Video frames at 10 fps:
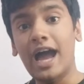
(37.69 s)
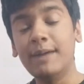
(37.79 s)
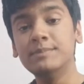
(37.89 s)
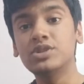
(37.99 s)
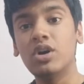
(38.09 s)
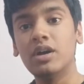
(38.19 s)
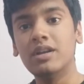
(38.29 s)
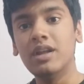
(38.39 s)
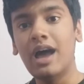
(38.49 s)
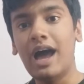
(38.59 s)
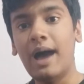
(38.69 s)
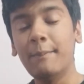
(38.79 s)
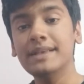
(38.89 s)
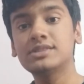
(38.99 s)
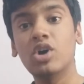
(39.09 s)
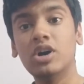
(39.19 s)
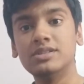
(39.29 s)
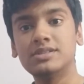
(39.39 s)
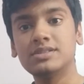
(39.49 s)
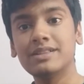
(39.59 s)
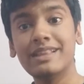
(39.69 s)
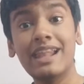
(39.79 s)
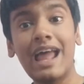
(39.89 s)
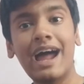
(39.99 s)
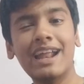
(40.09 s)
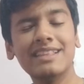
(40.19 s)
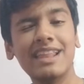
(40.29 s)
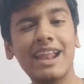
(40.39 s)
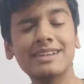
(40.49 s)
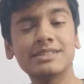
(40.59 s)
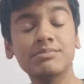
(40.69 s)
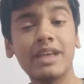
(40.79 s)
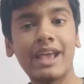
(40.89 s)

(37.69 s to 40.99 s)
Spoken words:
They'll add some